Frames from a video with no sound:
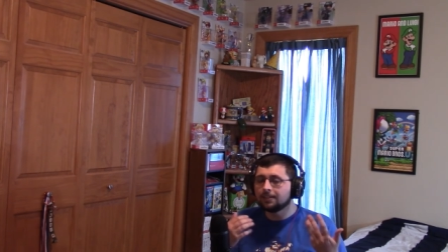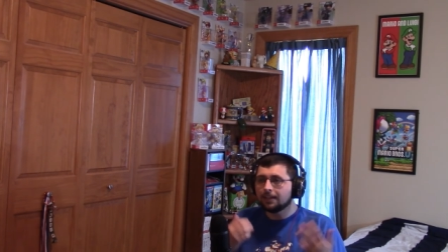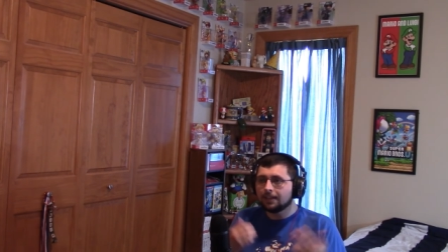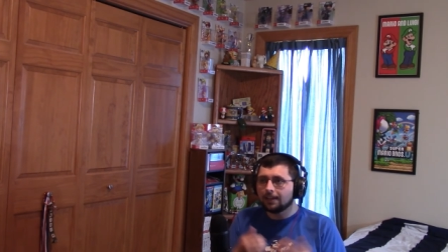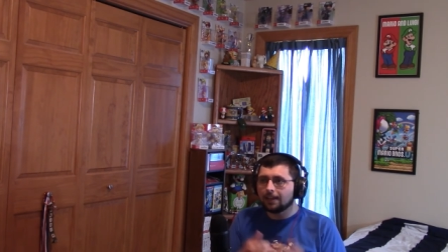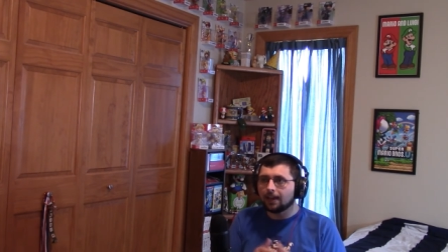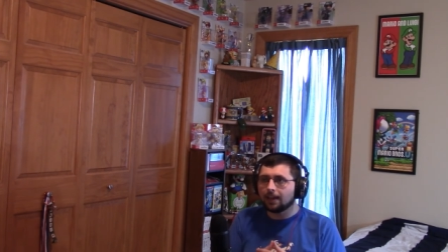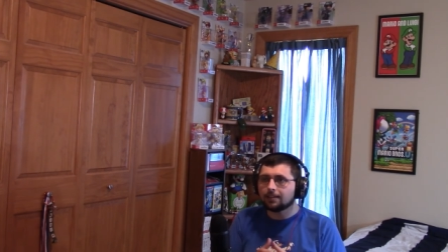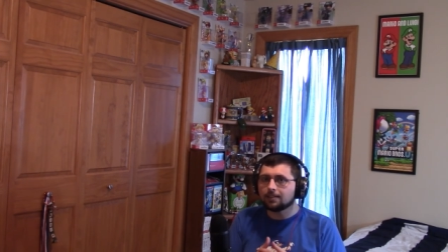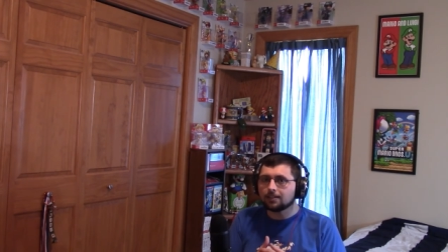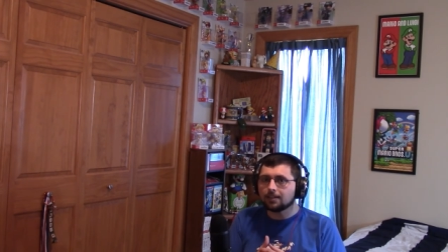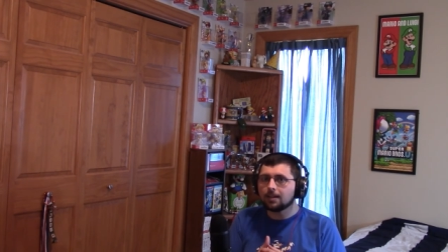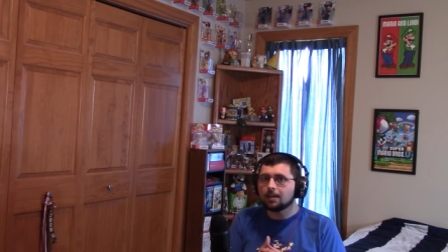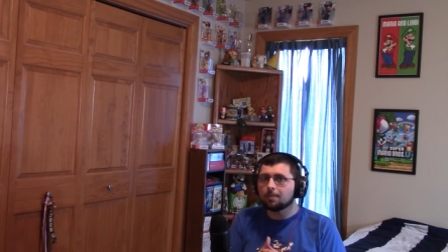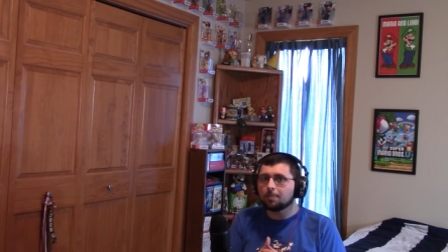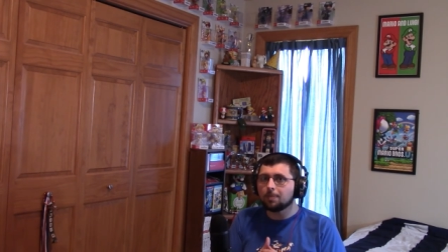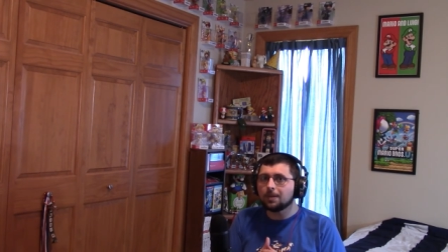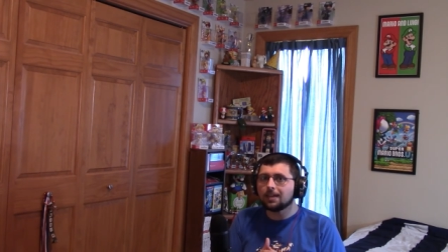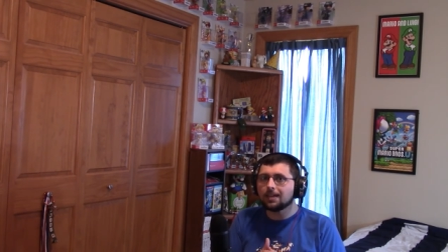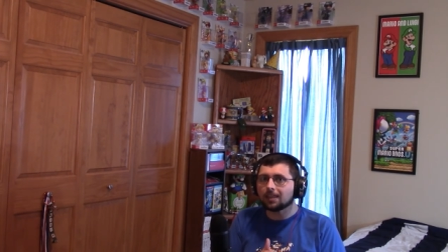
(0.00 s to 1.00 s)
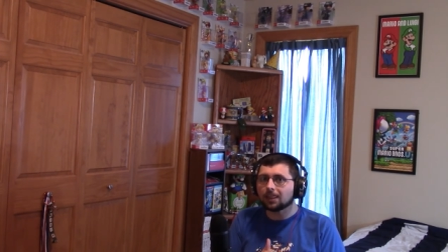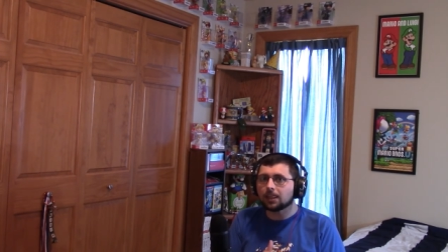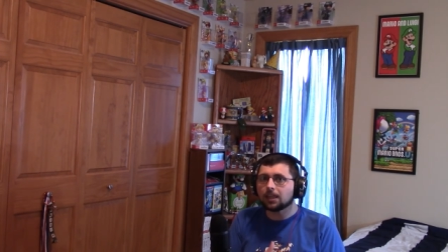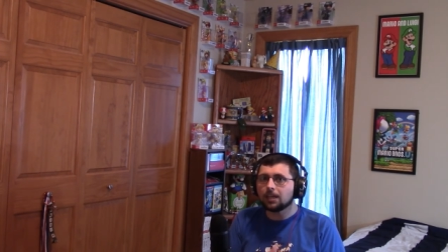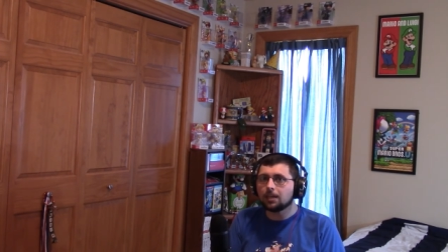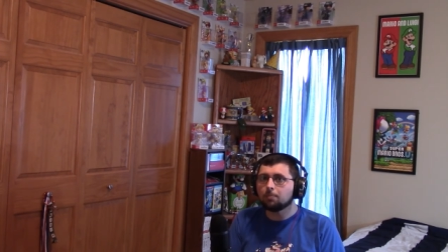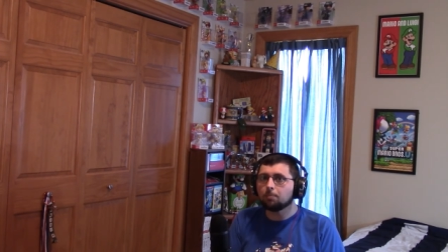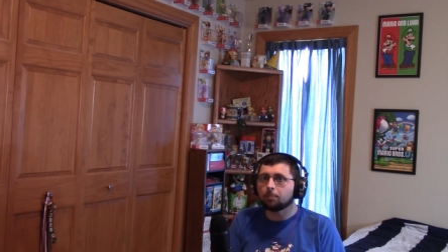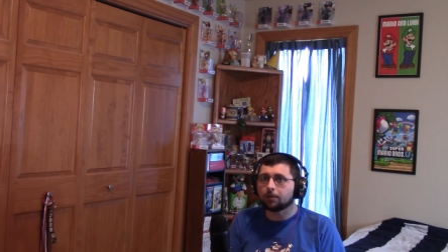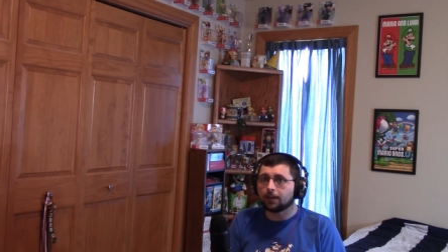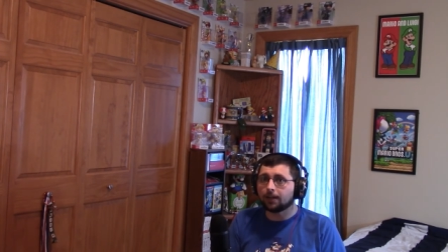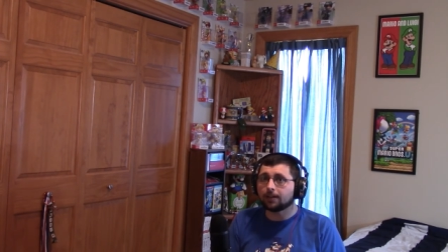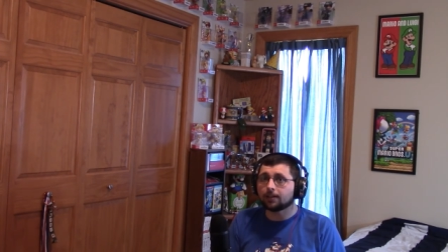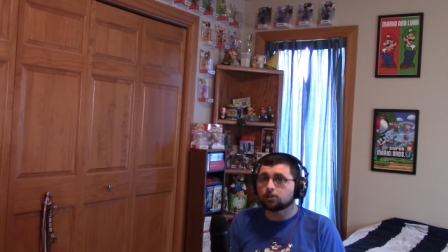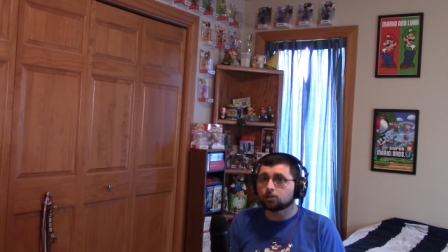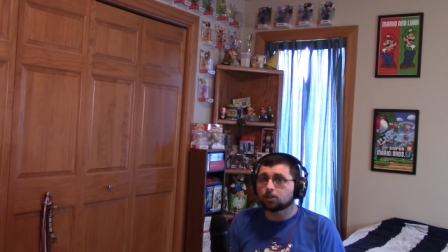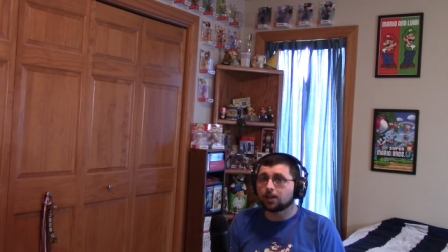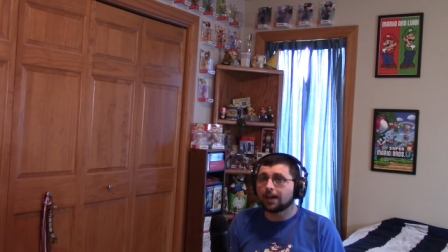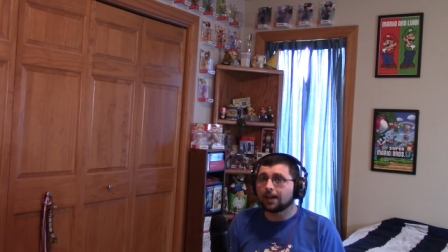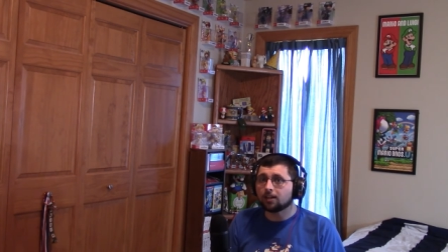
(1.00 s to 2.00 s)
it's gonna be a theme park
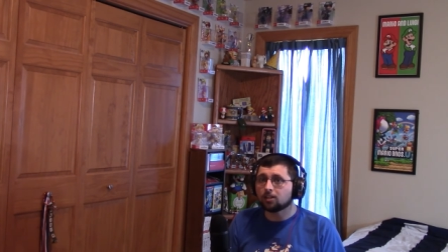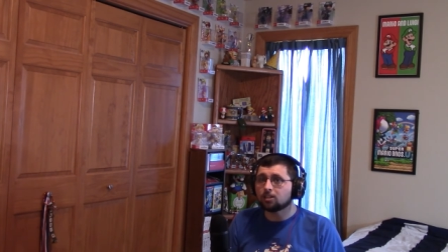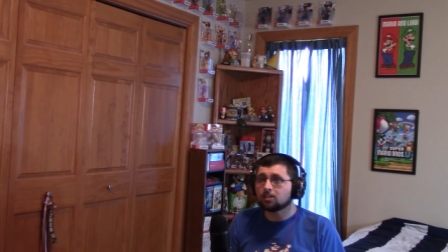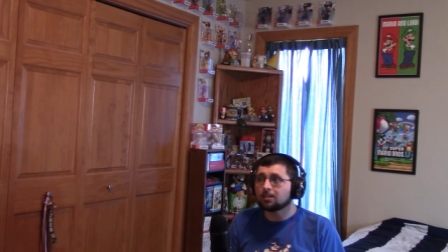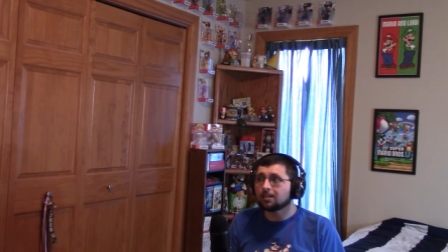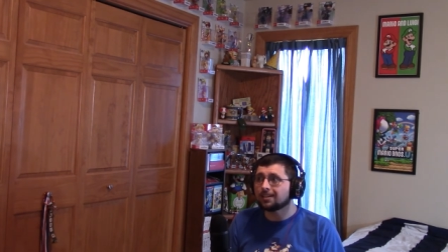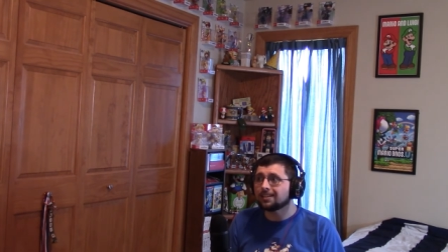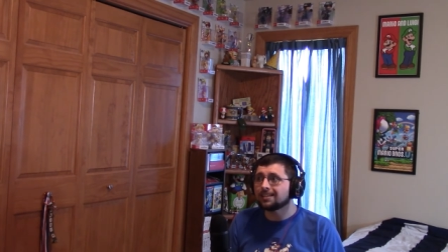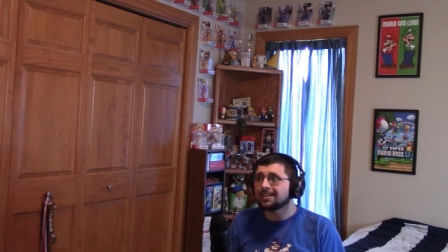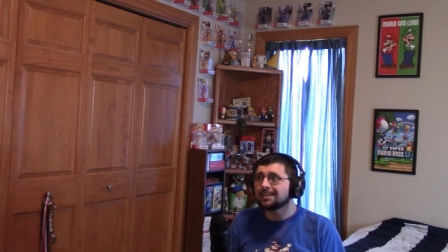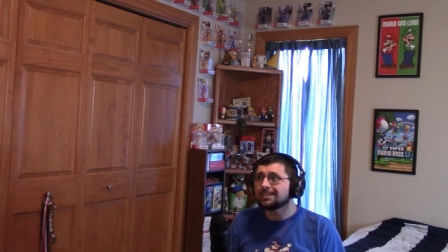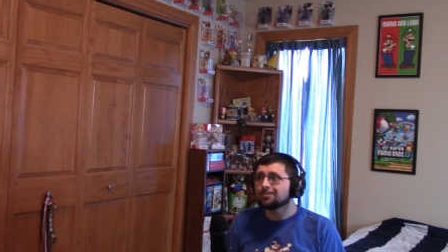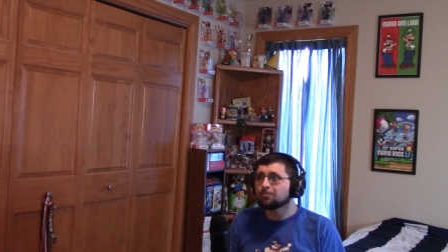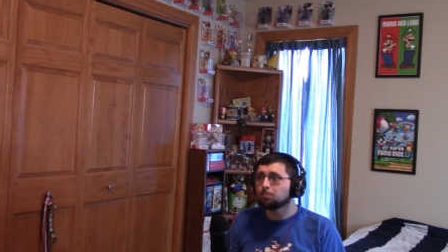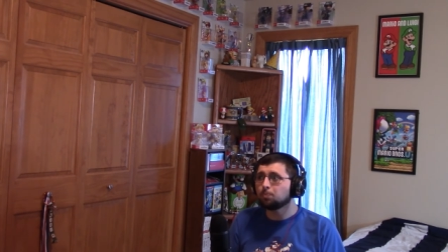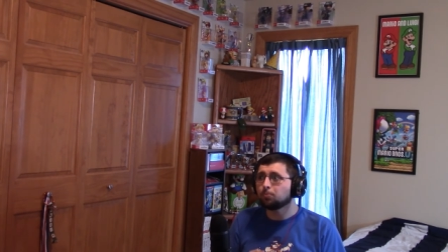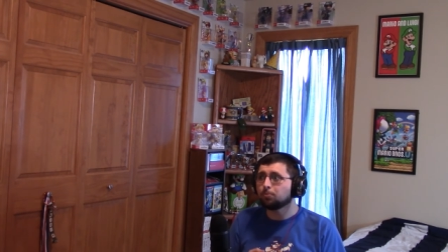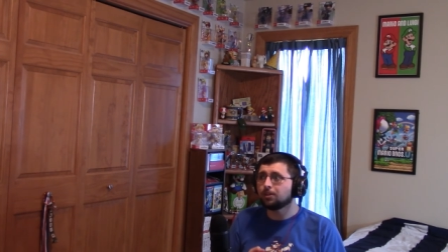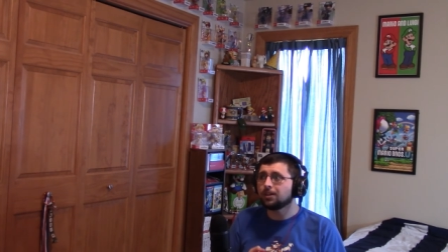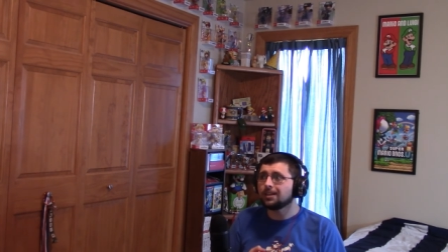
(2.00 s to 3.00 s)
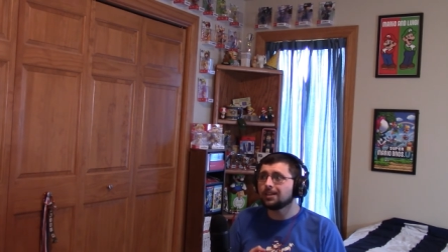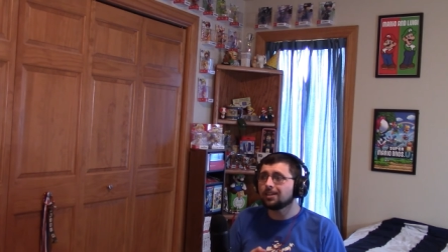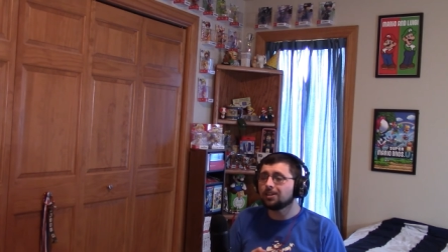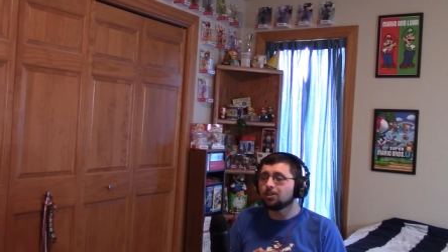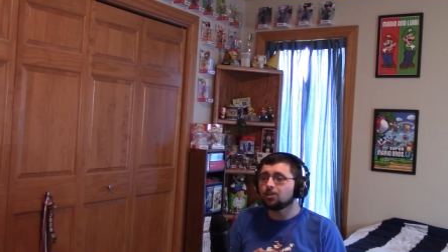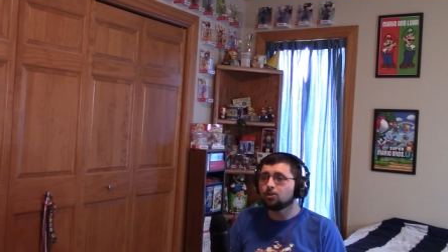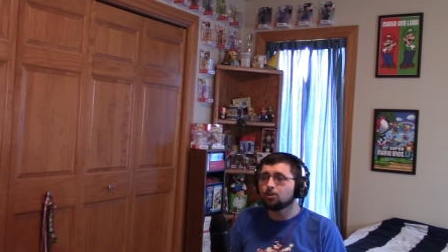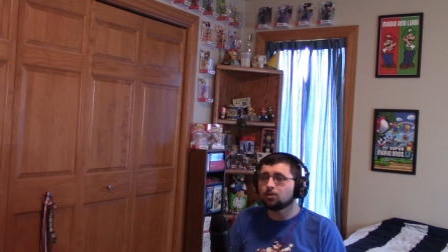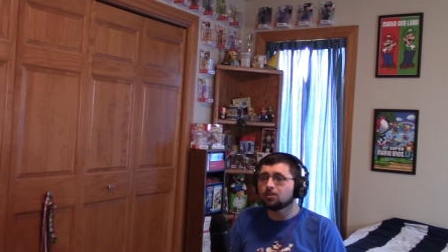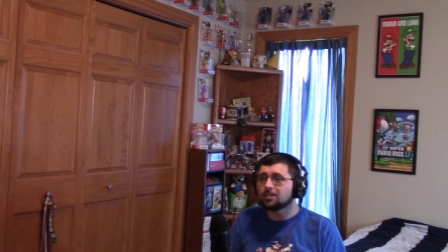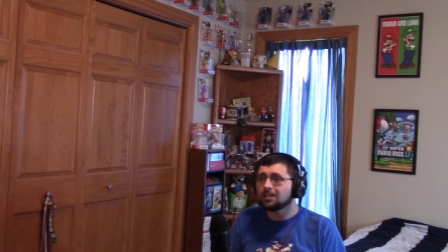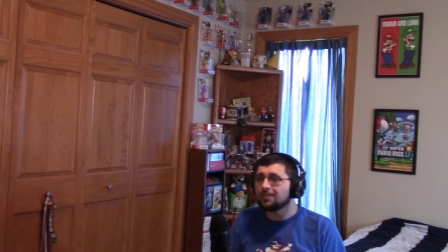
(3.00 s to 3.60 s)
attraction, because that's pretty huge,